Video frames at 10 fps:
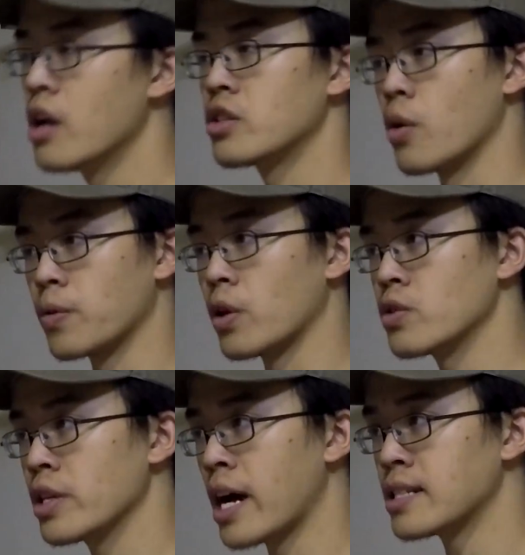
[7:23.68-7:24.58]
So for those
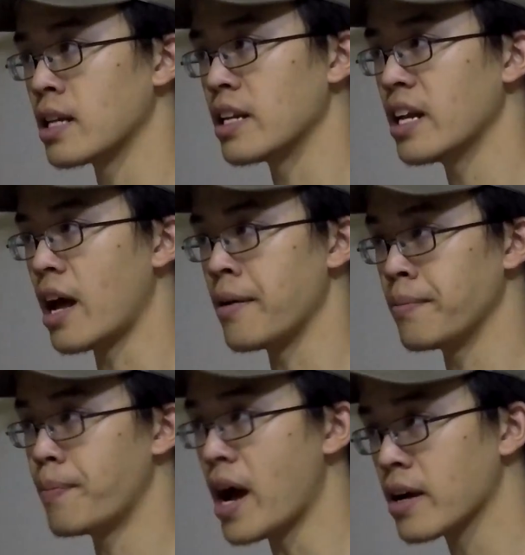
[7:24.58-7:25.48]
of you guys that need a
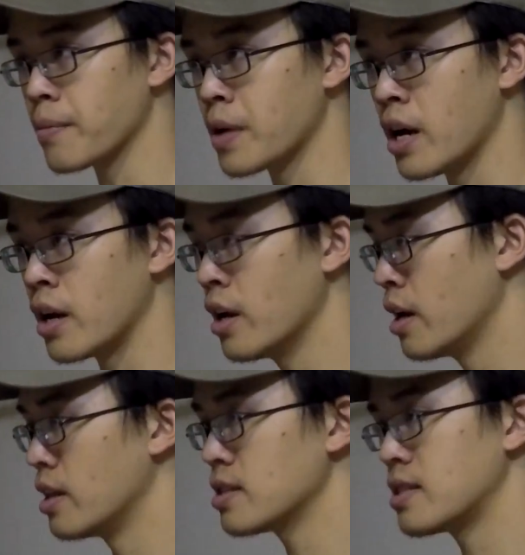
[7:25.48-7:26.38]
backup gun,
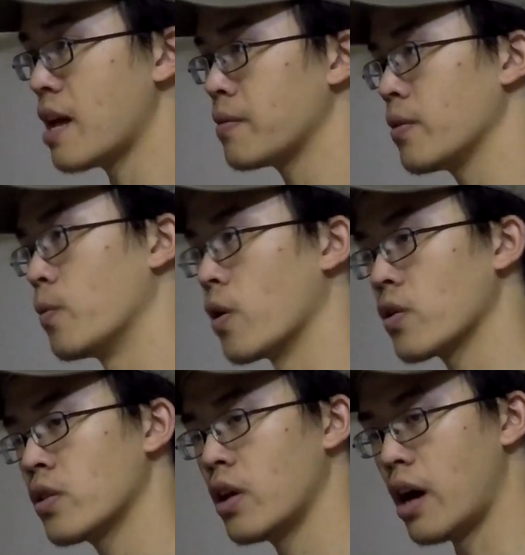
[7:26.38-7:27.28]
this is definitely
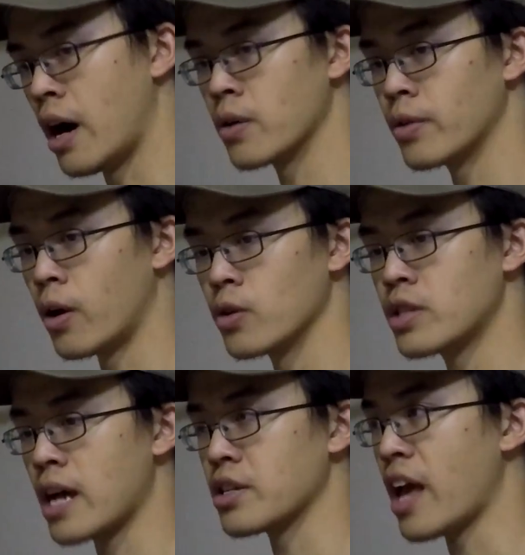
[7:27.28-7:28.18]
worth $100 to
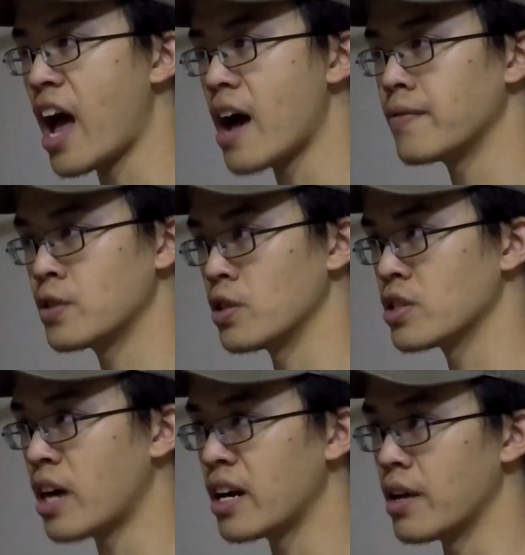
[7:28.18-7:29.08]
actually have to the
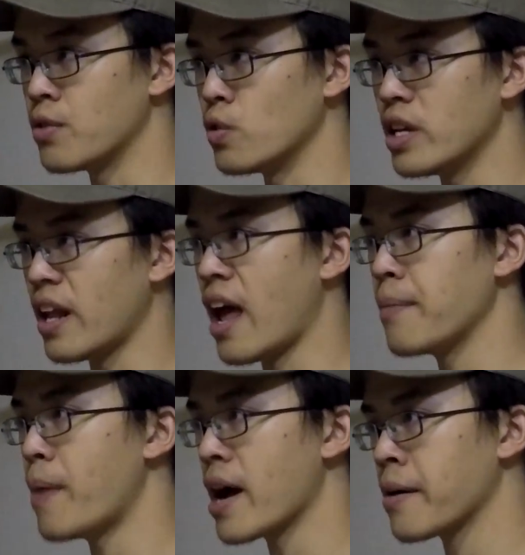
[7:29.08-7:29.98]
side if you need a
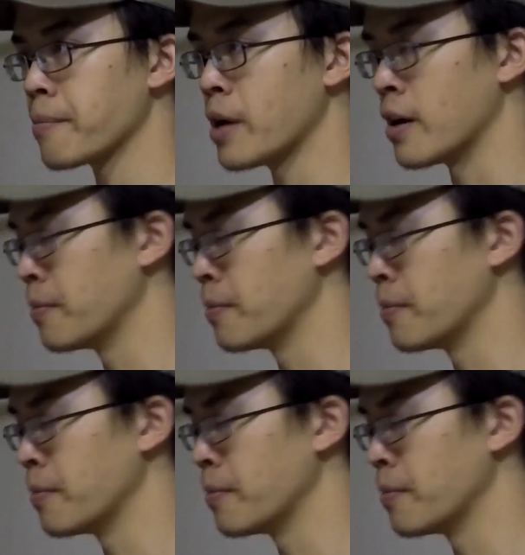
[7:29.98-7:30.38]
backup gun.